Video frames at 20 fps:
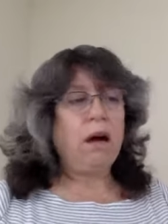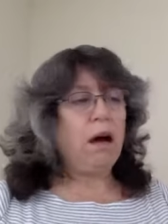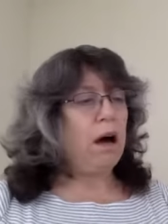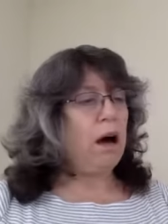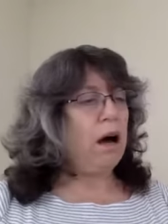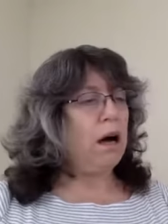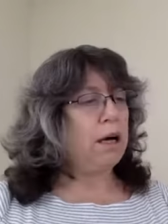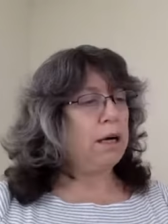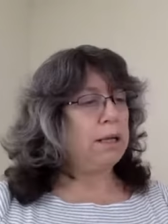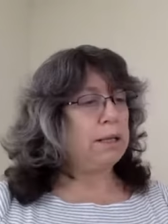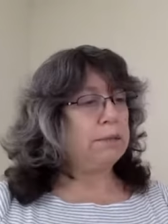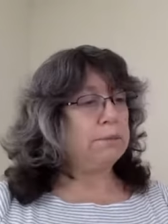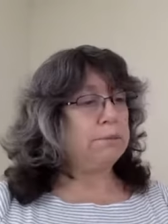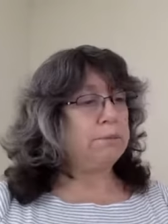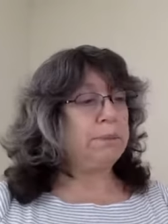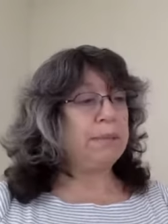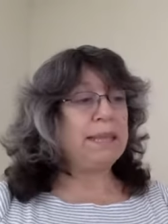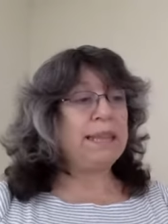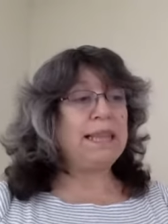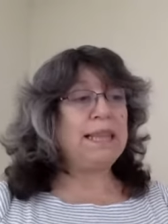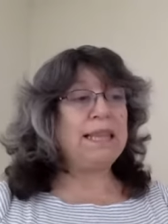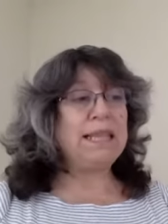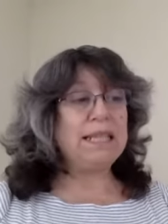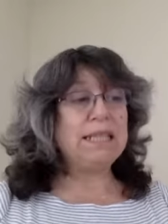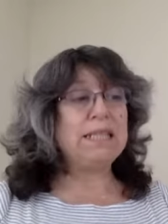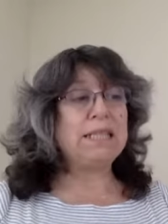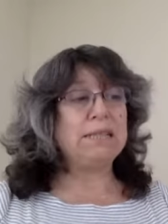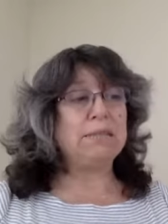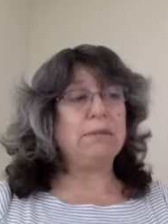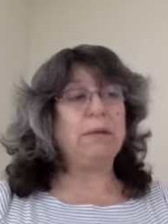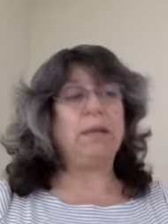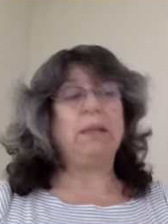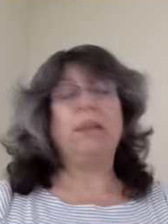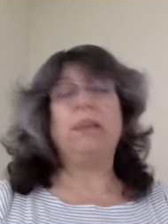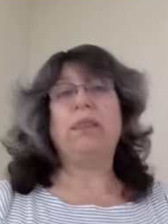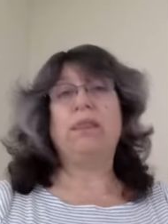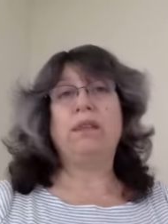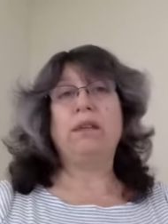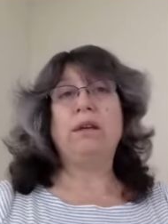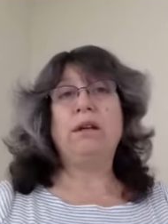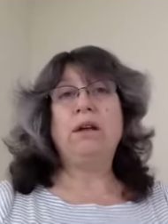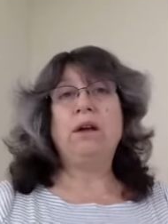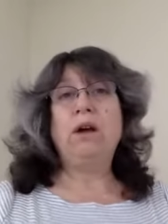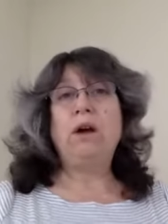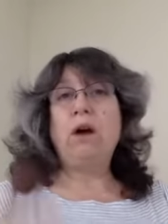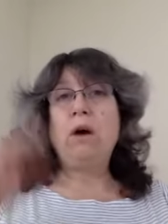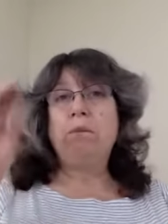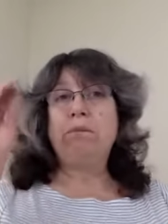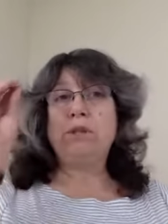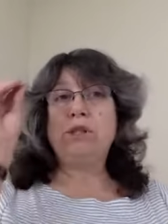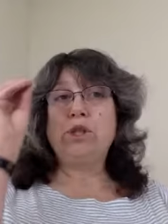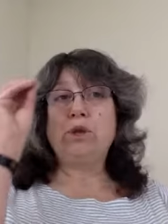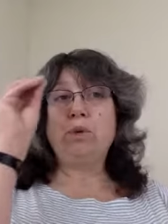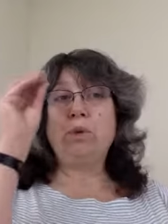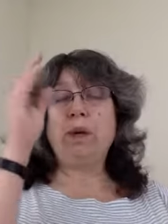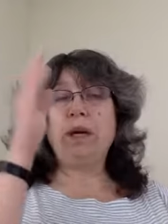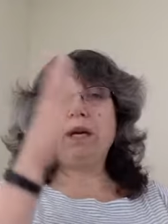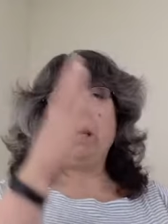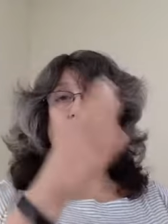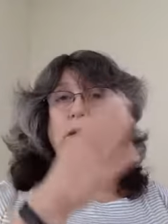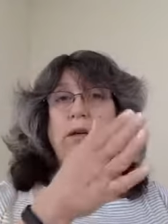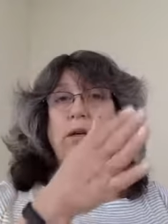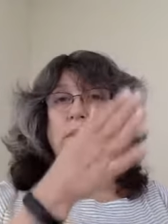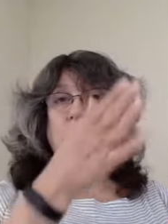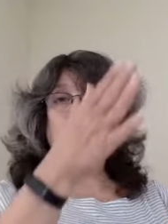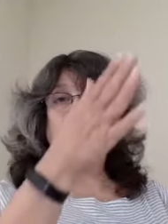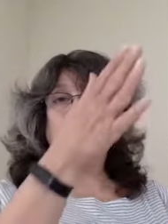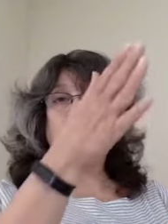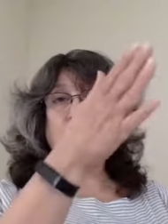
Um, but this month, between